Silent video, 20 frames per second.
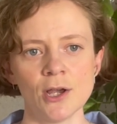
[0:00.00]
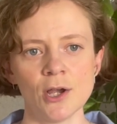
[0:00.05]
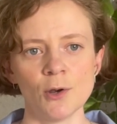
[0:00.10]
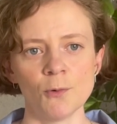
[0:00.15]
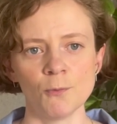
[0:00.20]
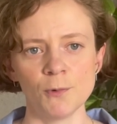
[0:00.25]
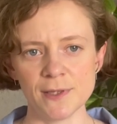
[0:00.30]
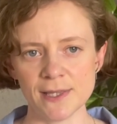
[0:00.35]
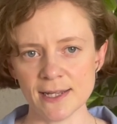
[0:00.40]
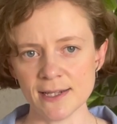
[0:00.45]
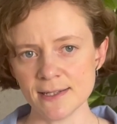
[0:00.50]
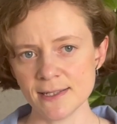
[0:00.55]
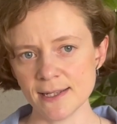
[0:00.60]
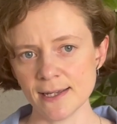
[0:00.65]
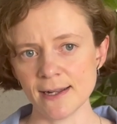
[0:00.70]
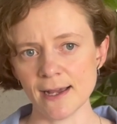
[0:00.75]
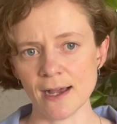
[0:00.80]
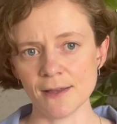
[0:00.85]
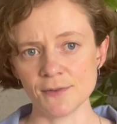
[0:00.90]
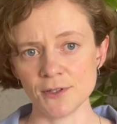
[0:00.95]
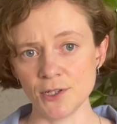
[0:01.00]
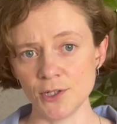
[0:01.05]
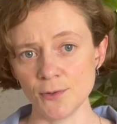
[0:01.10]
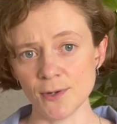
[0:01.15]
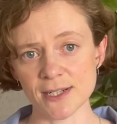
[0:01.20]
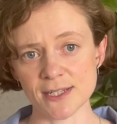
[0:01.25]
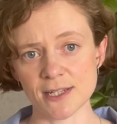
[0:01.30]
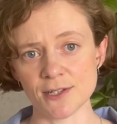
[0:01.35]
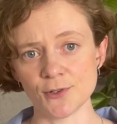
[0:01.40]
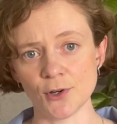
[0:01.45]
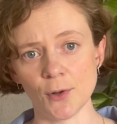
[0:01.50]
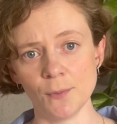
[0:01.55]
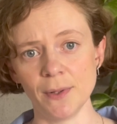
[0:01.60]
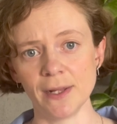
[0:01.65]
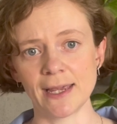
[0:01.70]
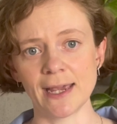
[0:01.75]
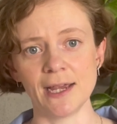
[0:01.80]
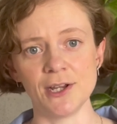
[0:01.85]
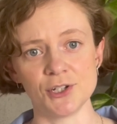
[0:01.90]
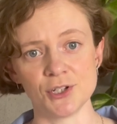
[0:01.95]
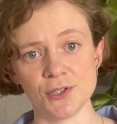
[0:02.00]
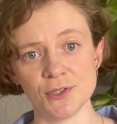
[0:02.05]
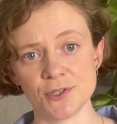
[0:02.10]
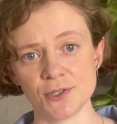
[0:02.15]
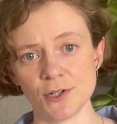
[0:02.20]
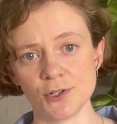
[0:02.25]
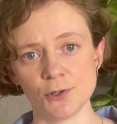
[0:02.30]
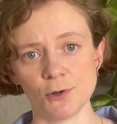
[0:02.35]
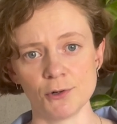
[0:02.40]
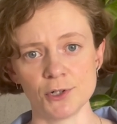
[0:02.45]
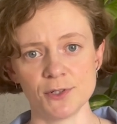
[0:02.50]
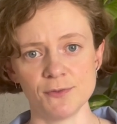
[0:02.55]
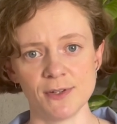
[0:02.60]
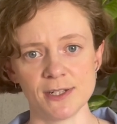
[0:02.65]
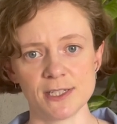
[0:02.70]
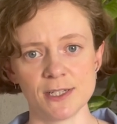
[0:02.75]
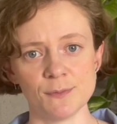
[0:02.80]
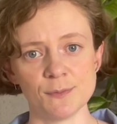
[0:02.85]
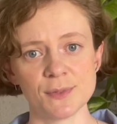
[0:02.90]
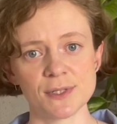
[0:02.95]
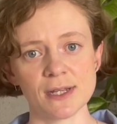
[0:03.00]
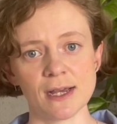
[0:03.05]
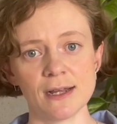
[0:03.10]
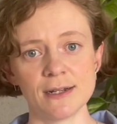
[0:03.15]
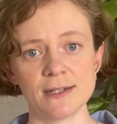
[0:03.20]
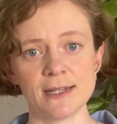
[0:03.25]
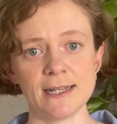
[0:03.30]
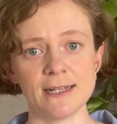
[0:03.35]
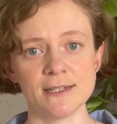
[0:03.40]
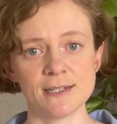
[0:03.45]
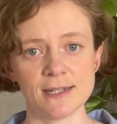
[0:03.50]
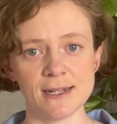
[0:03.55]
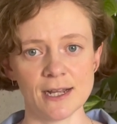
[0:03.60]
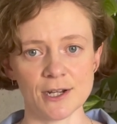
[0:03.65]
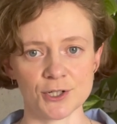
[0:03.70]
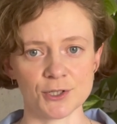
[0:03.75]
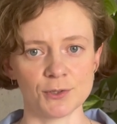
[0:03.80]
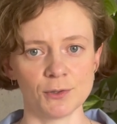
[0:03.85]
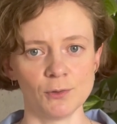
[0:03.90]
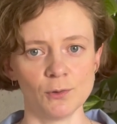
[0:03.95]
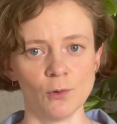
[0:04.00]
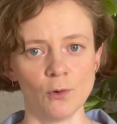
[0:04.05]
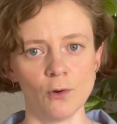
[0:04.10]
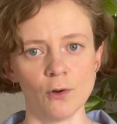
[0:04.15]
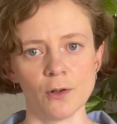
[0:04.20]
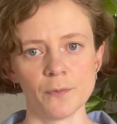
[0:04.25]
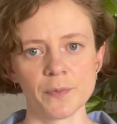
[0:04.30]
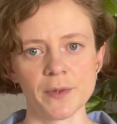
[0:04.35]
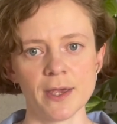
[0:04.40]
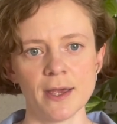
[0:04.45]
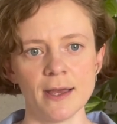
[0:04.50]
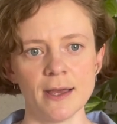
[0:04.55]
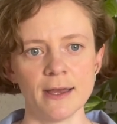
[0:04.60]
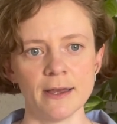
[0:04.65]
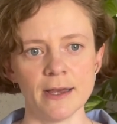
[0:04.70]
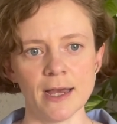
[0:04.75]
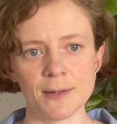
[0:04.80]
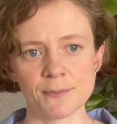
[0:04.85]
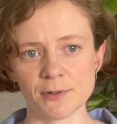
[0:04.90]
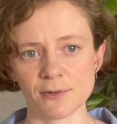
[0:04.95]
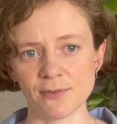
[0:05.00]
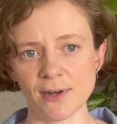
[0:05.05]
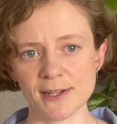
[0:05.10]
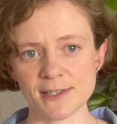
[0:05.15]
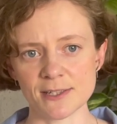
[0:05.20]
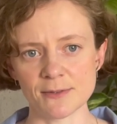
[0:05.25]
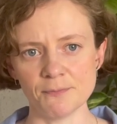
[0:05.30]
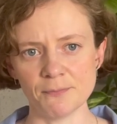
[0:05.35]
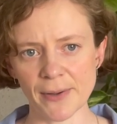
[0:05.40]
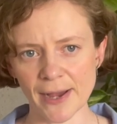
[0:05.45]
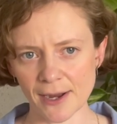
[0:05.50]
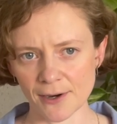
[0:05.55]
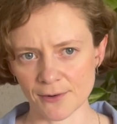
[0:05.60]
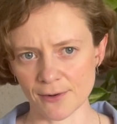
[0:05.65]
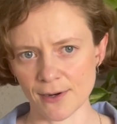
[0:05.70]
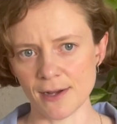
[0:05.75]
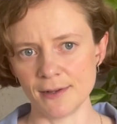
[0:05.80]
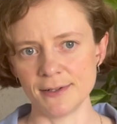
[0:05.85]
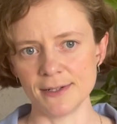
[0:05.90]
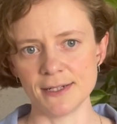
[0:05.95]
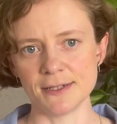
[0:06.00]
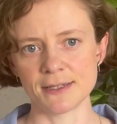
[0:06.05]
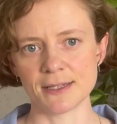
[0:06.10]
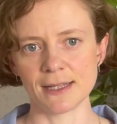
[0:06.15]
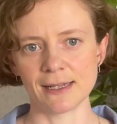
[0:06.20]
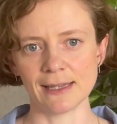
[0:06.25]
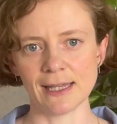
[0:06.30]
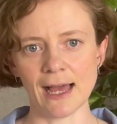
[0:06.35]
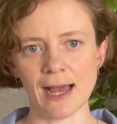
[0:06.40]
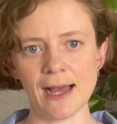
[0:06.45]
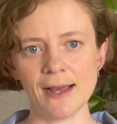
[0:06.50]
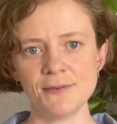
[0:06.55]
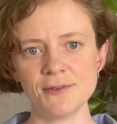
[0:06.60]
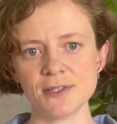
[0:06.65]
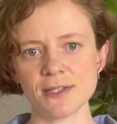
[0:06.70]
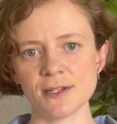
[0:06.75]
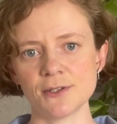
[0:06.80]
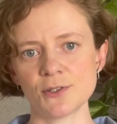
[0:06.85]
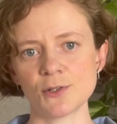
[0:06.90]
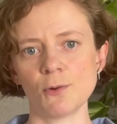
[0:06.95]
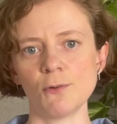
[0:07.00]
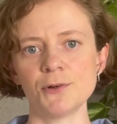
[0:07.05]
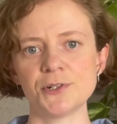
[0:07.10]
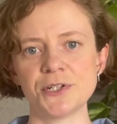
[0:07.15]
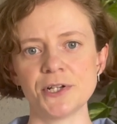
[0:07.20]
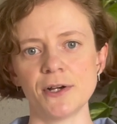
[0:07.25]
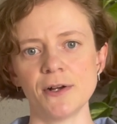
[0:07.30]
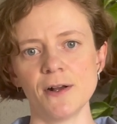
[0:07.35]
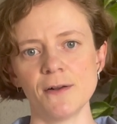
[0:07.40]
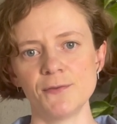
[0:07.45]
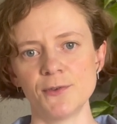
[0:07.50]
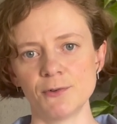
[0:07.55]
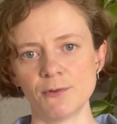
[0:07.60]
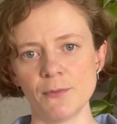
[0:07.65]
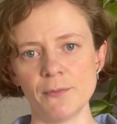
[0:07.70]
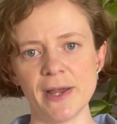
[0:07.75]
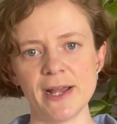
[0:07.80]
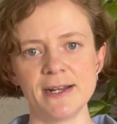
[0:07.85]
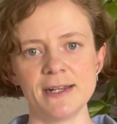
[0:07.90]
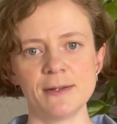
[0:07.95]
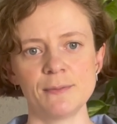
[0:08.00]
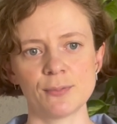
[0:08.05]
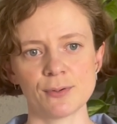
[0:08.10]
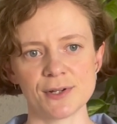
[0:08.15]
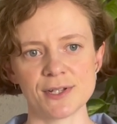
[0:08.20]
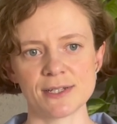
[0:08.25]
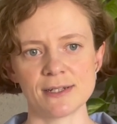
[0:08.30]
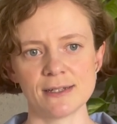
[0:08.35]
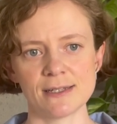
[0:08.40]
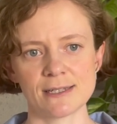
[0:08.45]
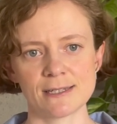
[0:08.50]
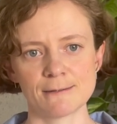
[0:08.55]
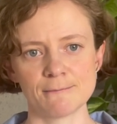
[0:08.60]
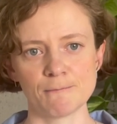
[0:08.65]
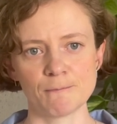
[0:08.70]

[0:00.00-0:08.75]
We then set out the US's obligations to torture victims under international law and provide some background into the lives and torture of the remaining prisoners.